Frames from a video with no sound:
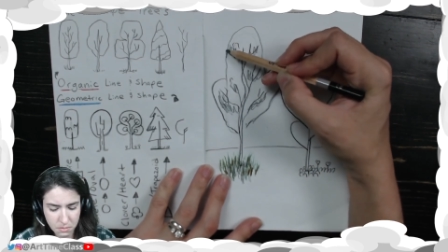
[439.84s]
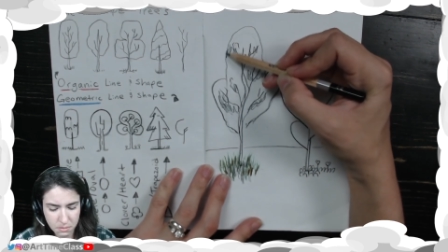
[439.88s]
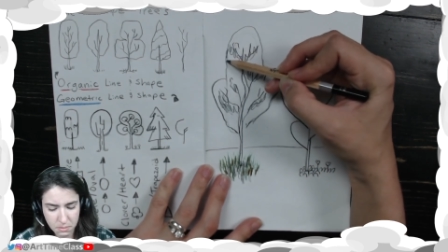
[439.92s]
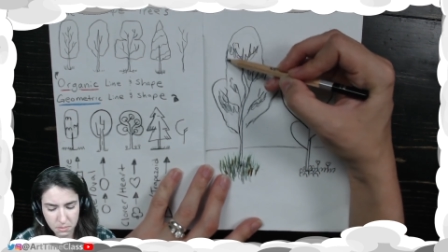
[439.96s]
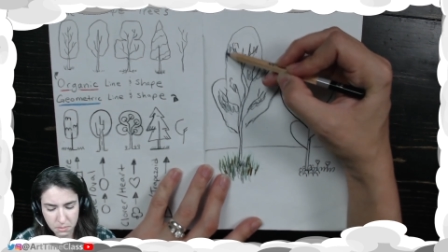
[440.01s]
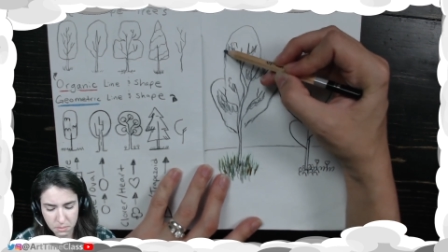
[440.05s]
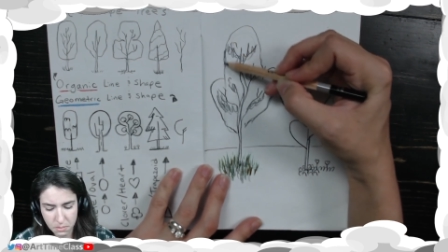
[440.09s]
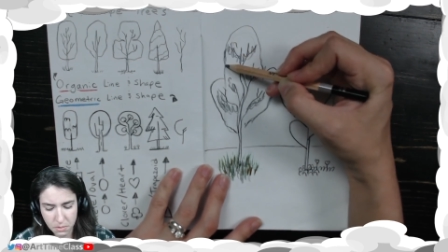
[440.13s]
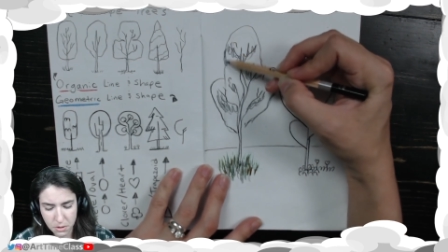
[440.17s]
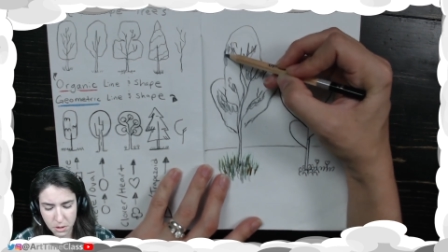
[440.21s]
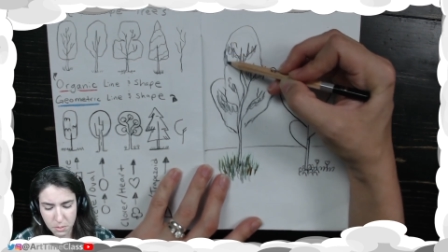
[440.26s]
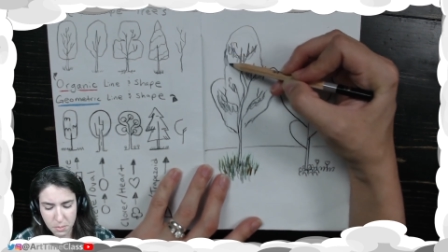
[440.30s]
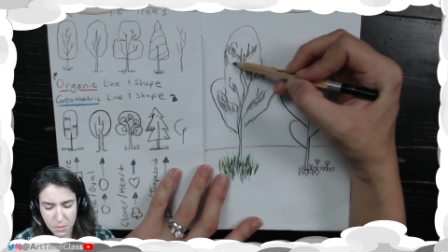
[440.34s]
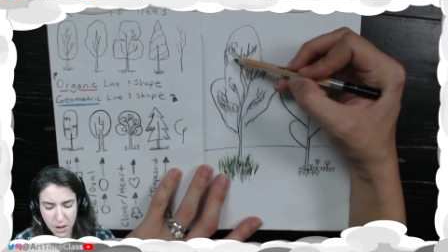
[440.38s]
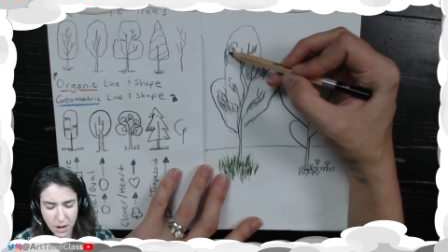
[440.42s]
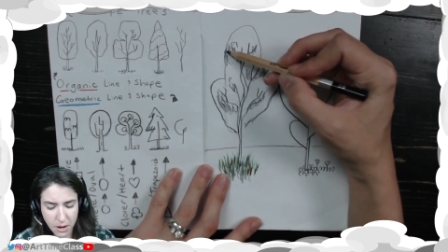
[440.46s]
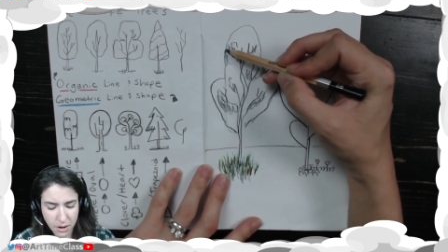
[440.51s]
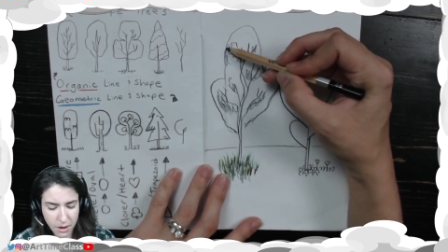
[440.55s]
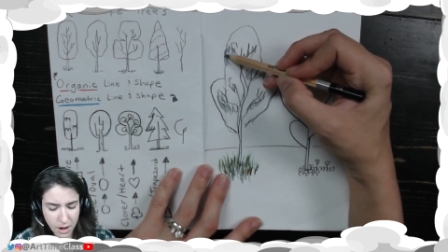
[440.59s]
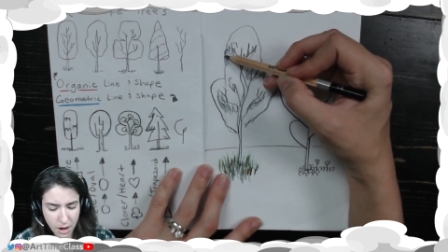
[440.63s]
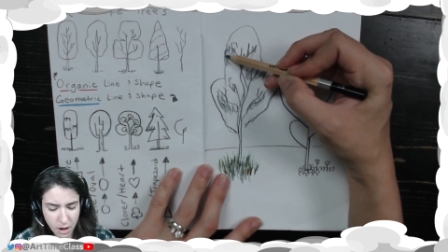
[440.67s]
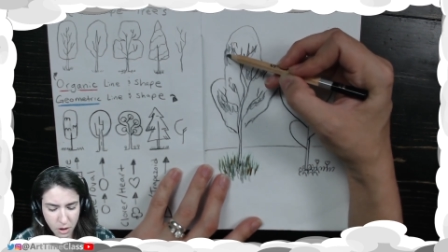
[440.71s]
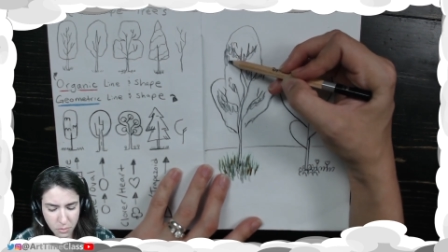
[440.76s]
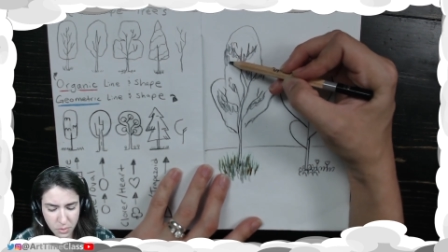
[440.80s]
really matter
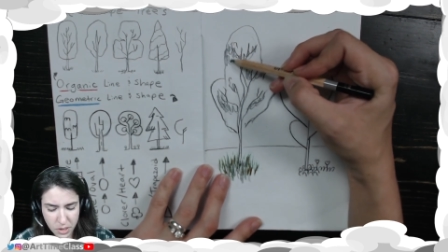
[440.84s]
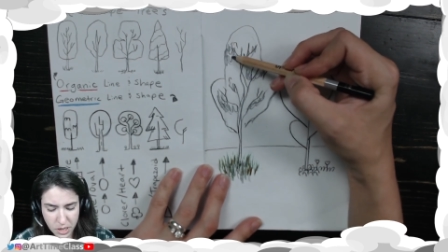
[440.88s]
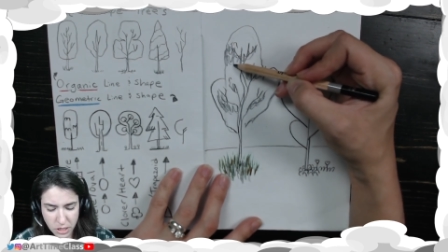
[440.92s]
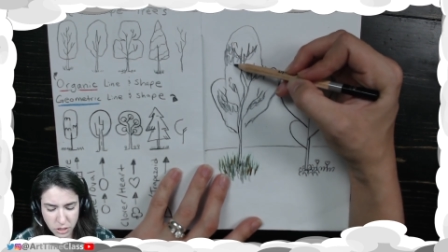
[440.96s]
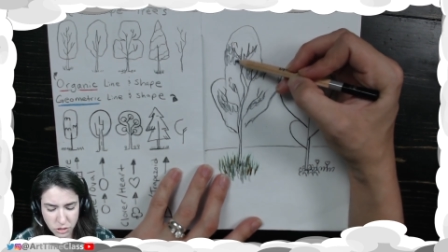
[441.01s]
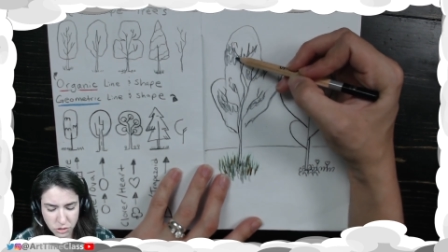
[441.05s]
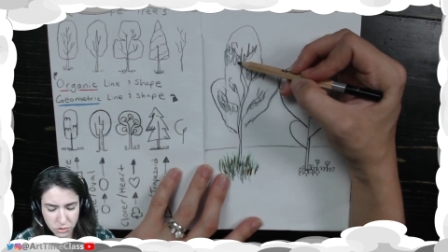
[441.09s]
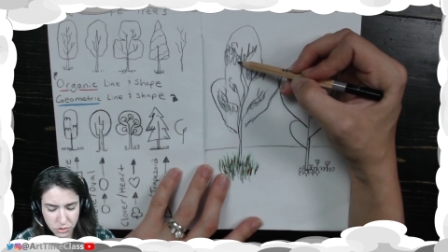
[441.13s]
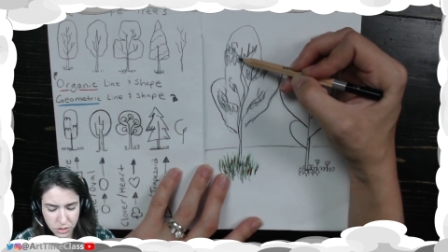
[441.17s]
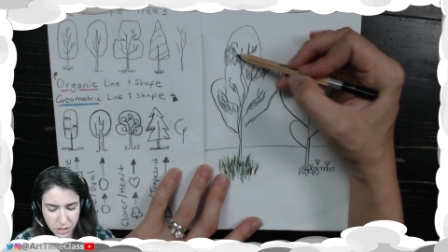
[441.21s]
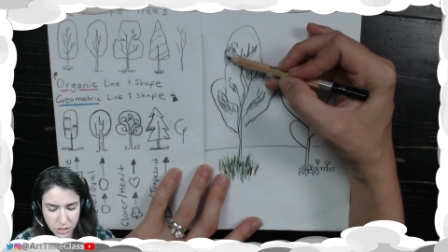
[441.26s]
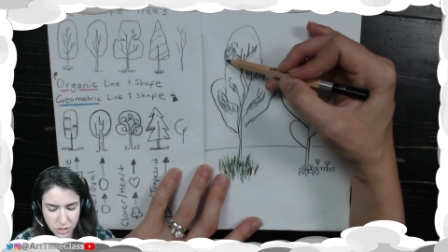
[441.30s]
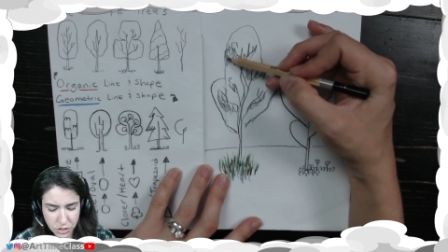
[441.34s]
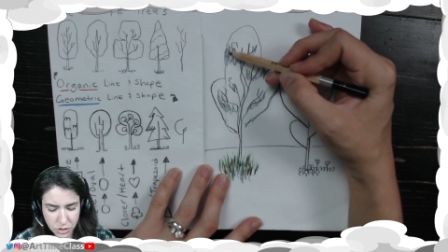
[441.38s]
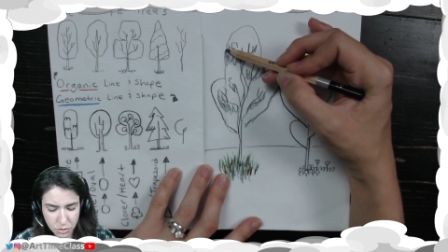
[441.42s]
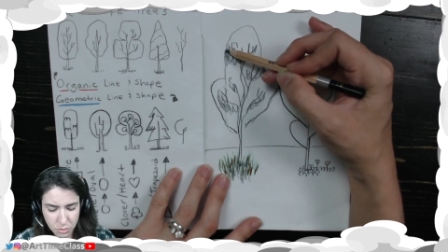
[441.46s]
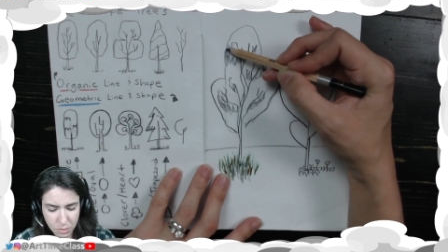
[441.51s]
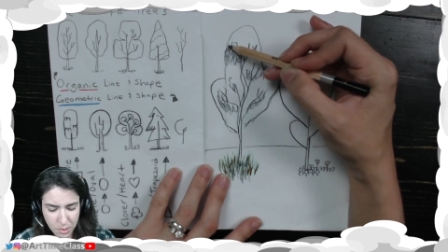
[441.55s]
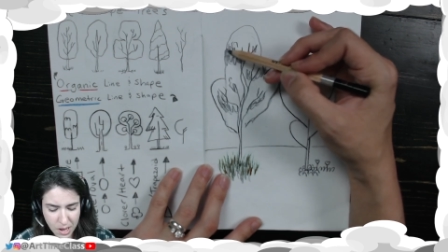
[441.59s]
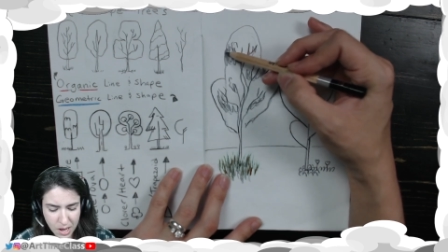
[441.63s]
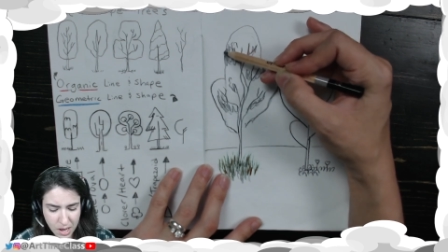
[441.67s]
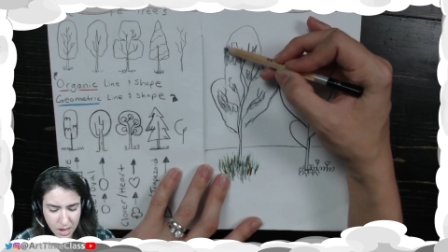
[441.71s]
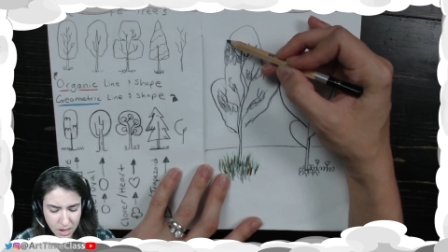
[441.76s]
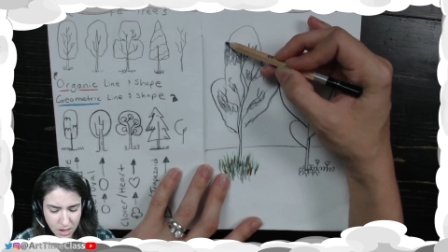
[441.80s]
how many trees you
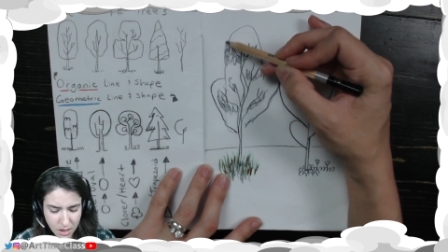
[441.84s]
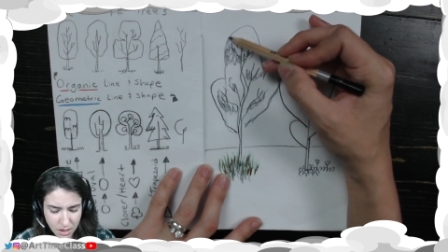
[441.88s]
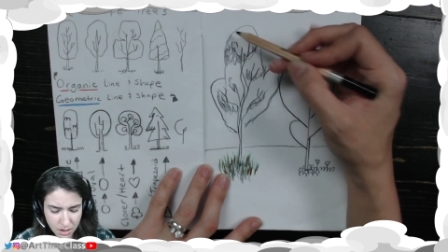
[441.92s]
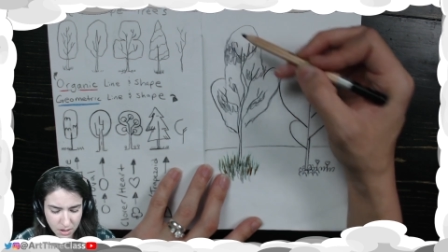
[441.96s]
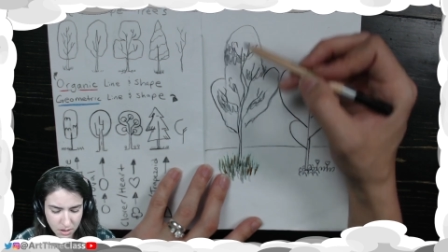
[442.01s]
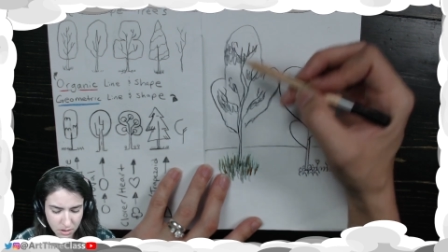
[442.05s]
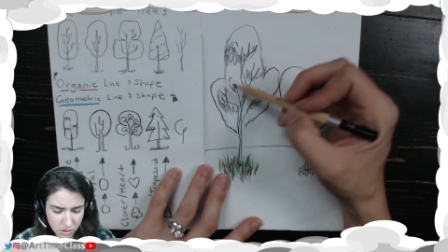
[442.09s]
make.